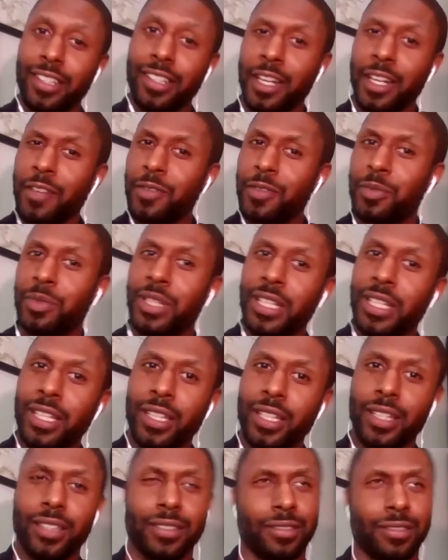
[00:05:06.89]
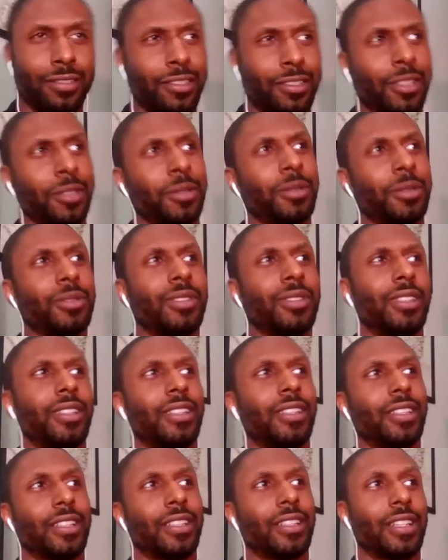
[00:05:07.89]
None of them did. And so
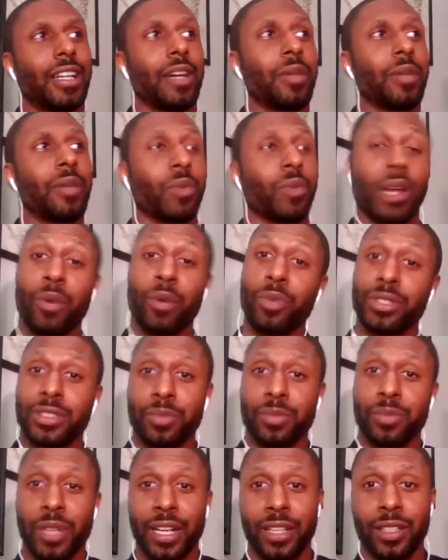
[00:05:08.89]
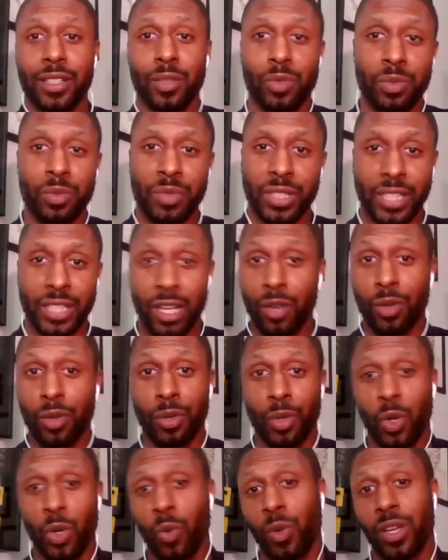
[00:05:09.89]
I'm like, well, I want somebody to come with me because I don't go
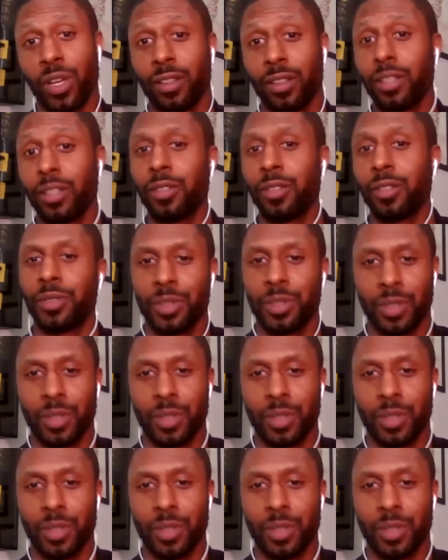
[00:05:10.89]
nowhere alone.